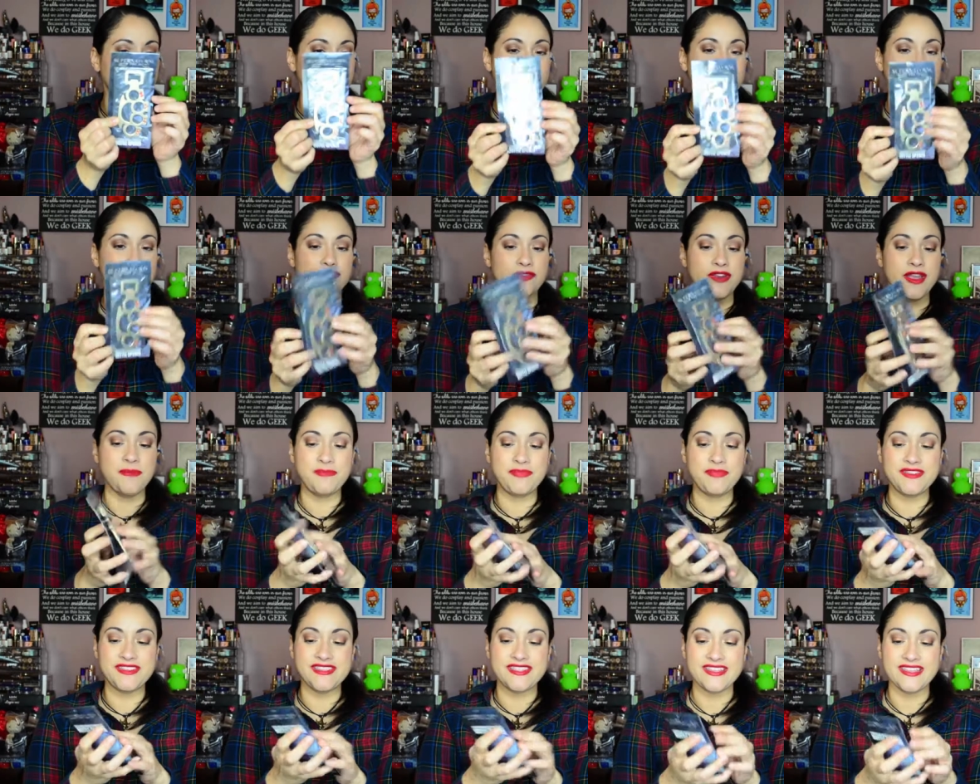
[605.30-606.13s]

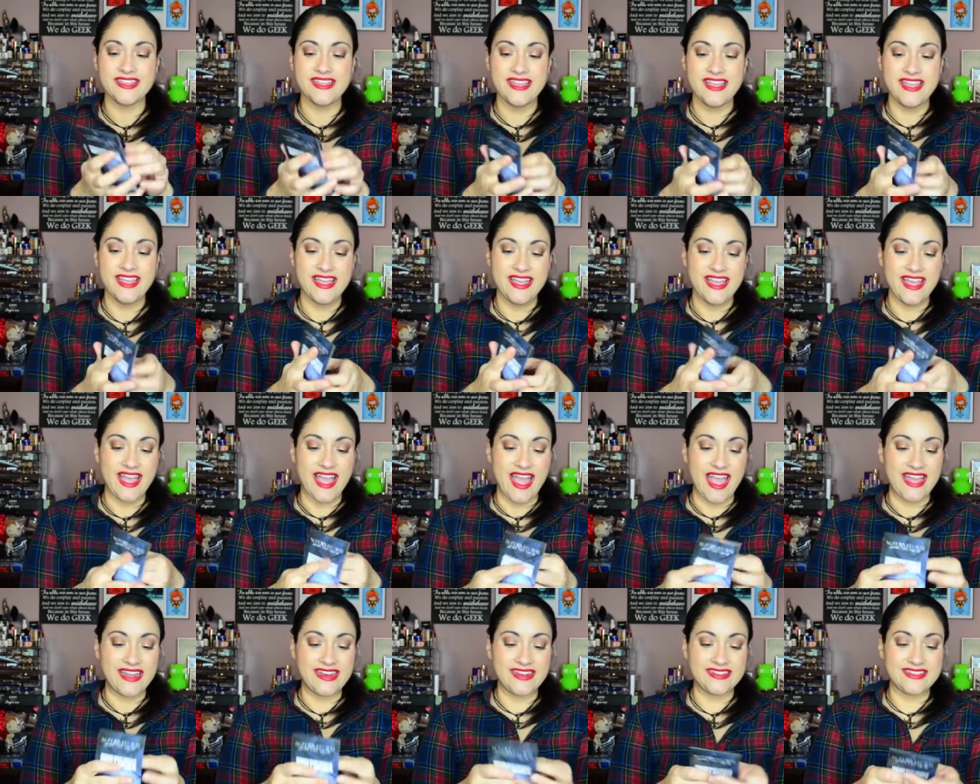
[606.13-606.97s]
script.
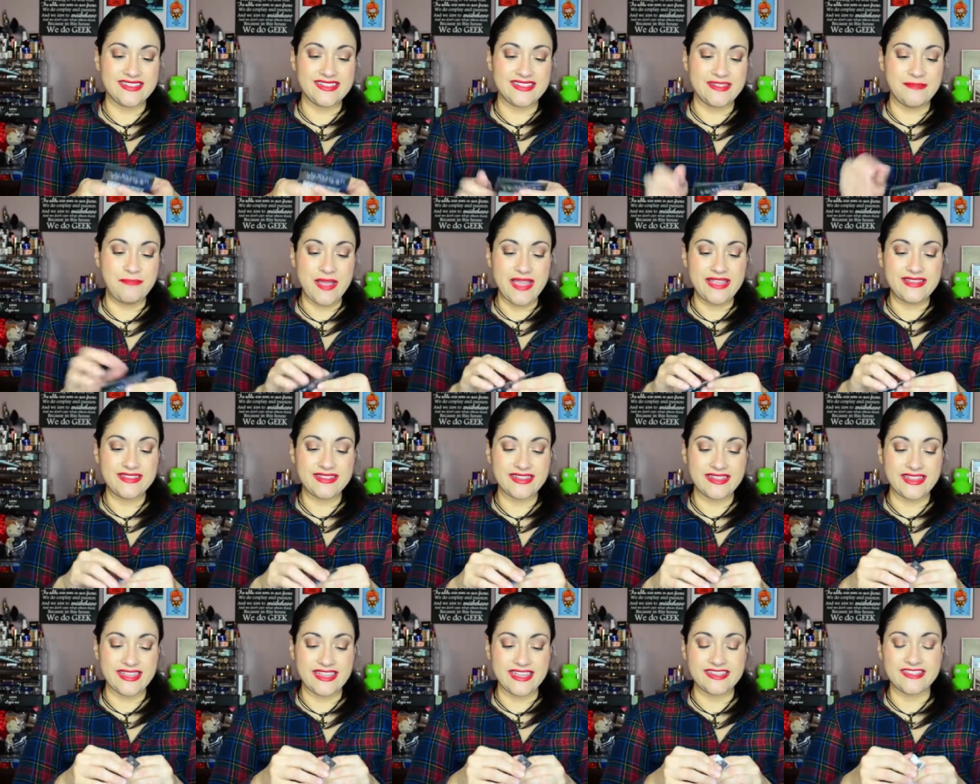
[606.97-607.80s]
And it's
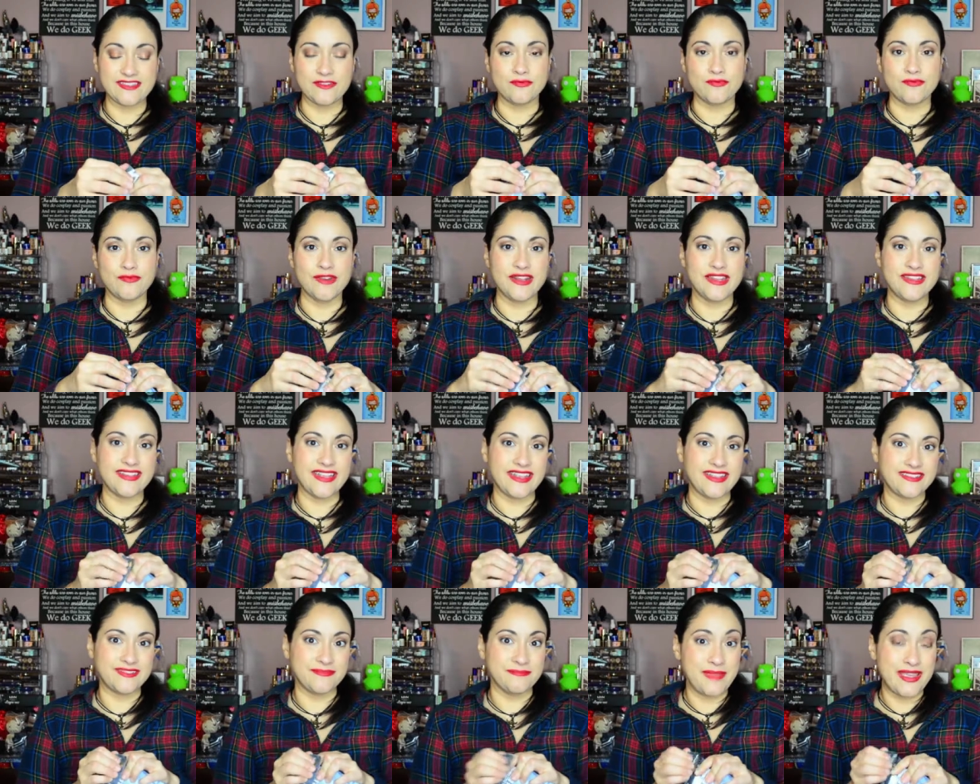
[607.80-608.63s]
basically, it's
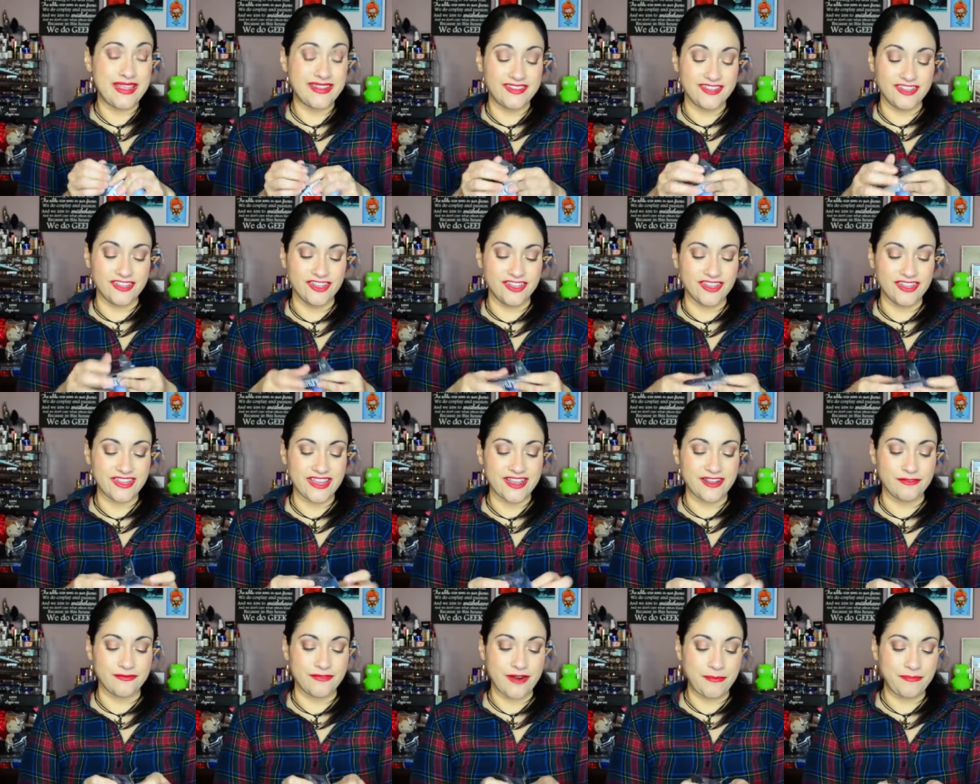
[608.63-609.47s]
like made to look
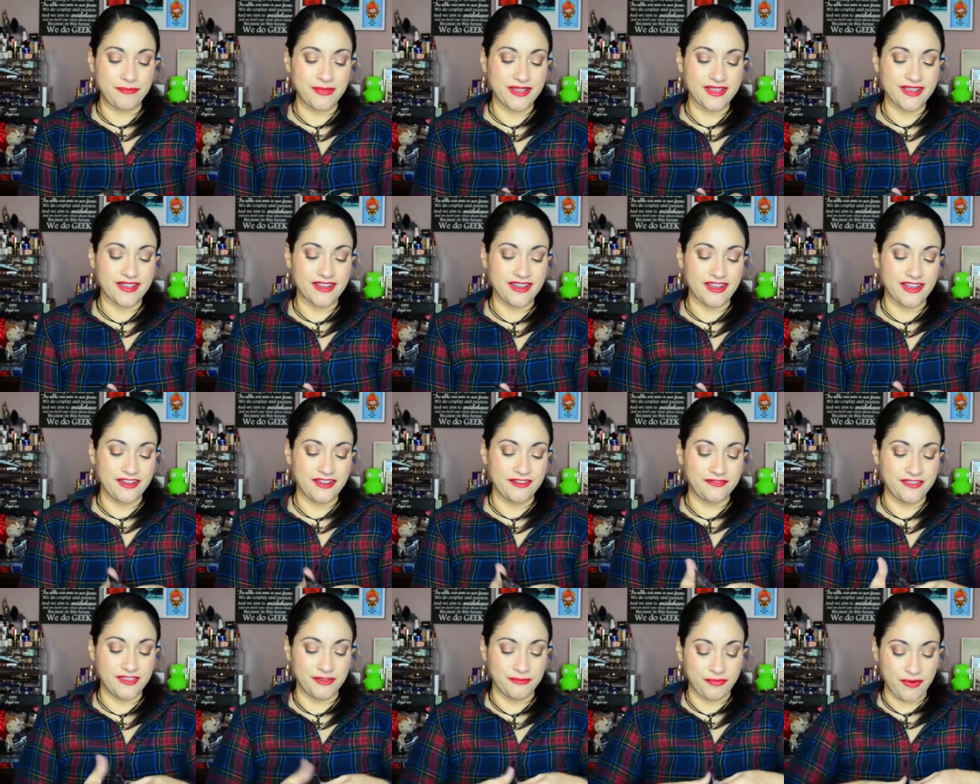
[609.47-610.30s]
like a replica
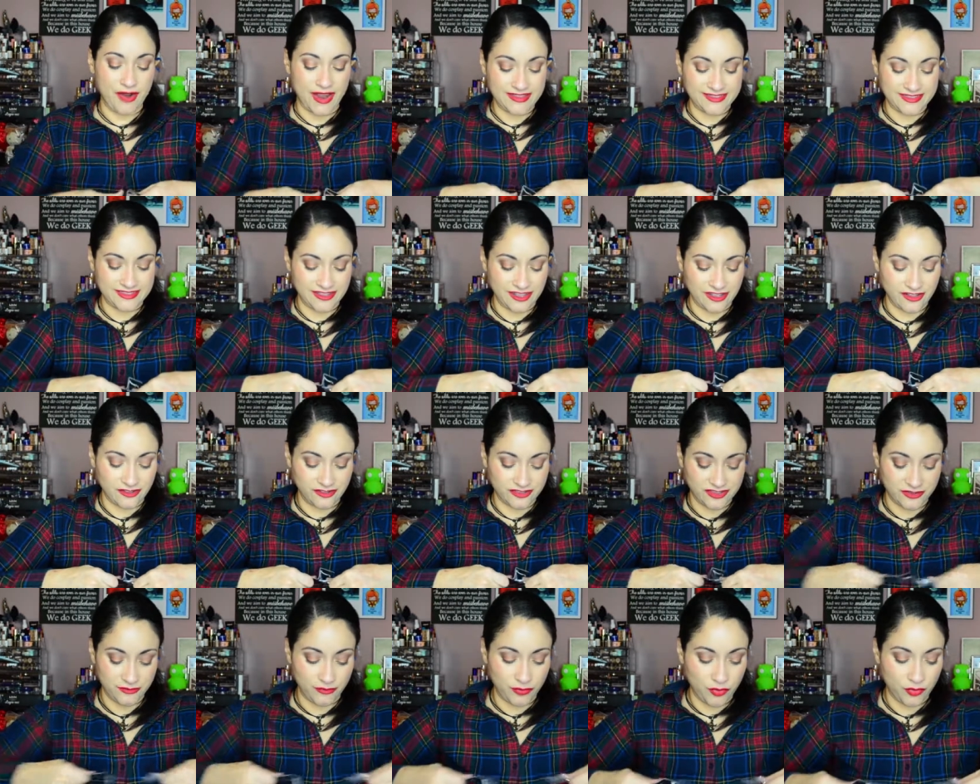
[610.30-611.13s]
of the brass
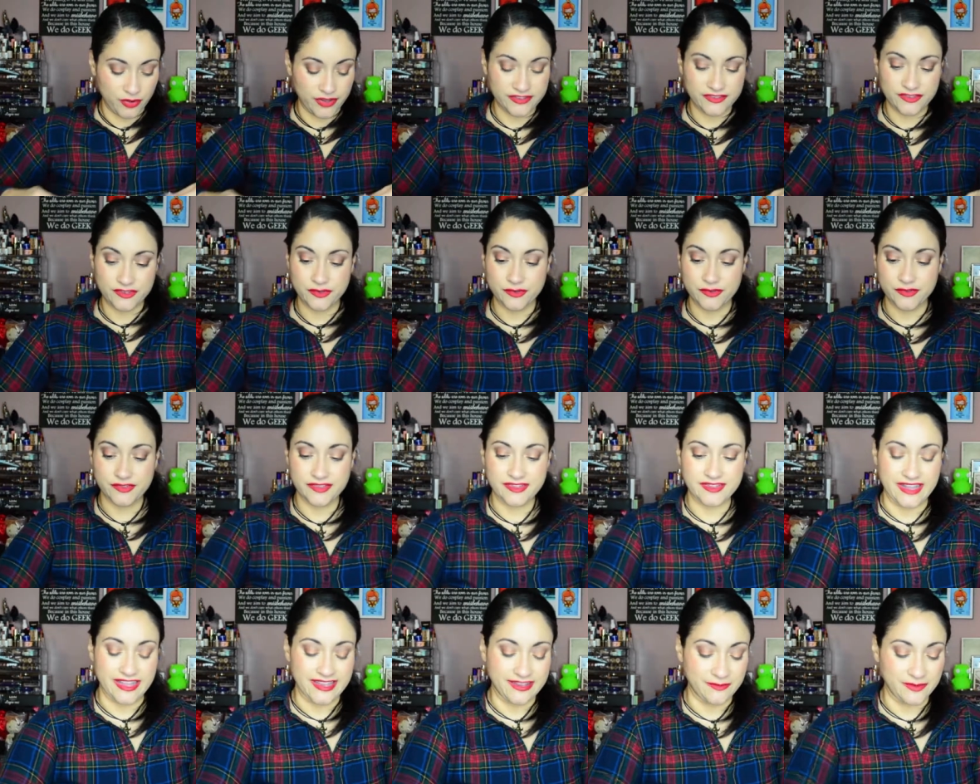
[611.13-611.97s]
knuckles the boys use,
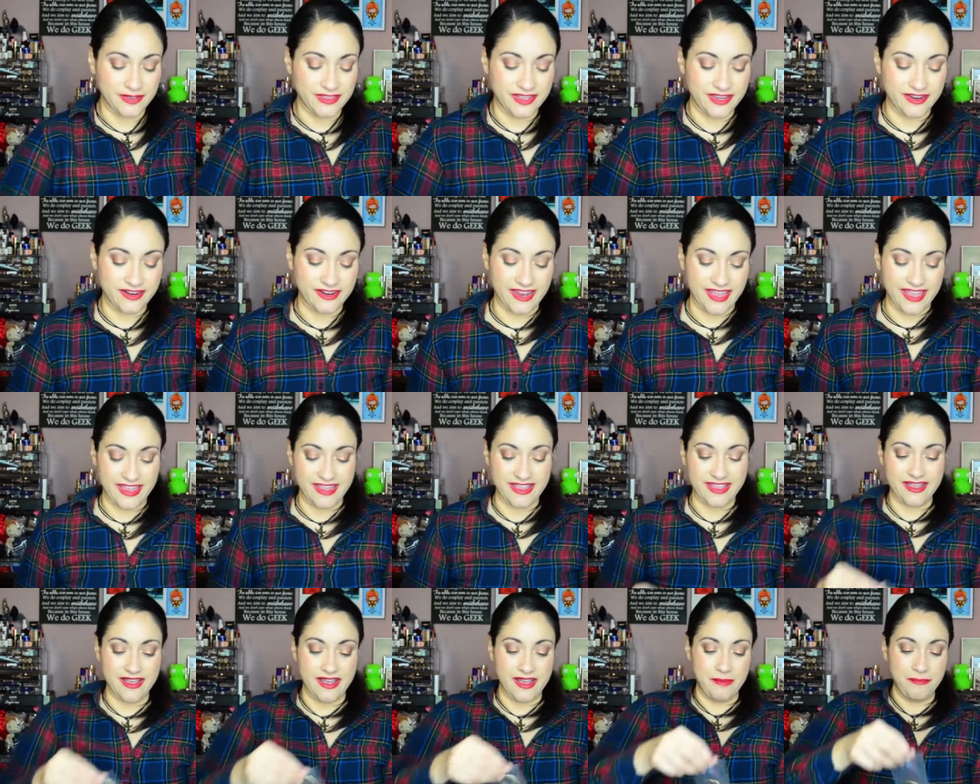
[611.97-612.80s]
like when they're like
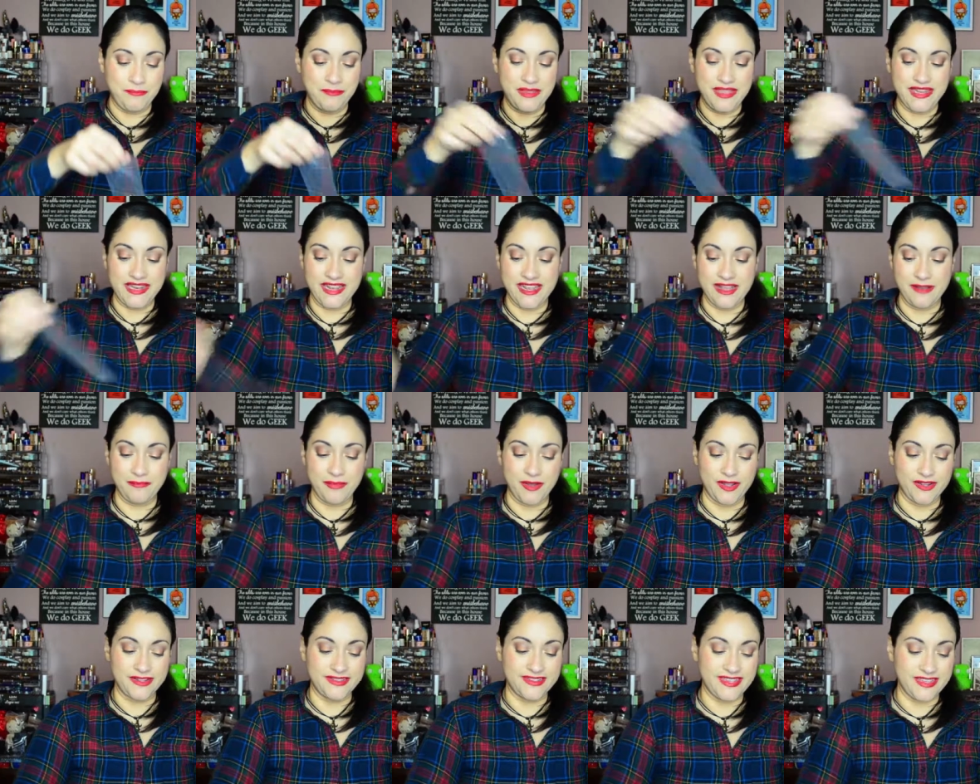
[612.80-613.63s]
beating up
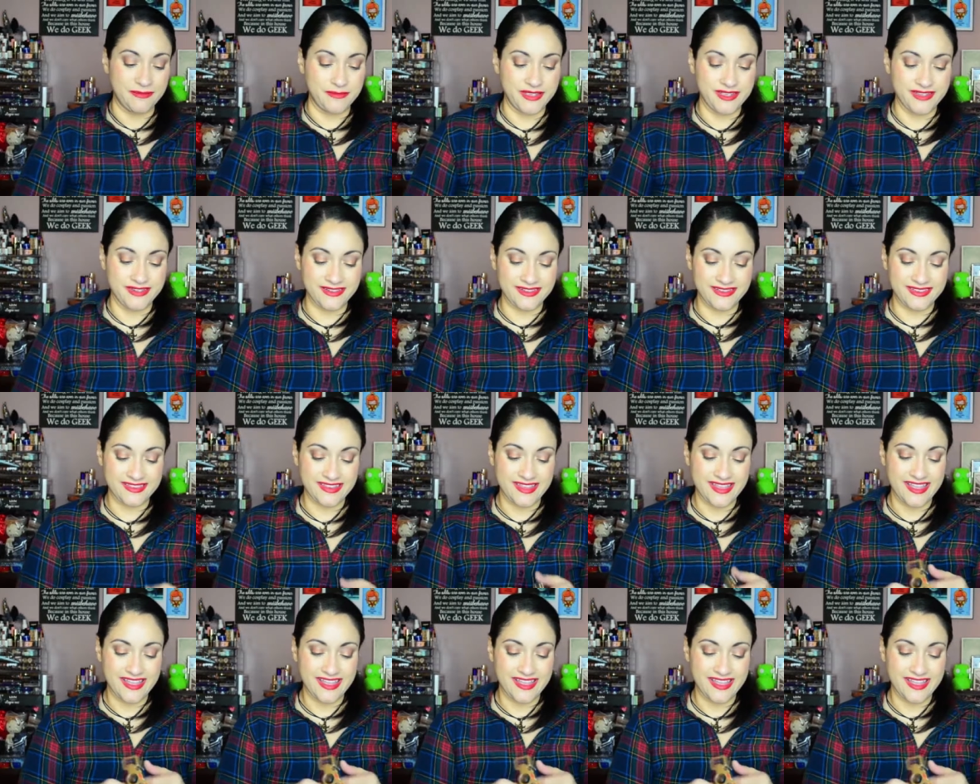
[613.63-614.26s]
on demons.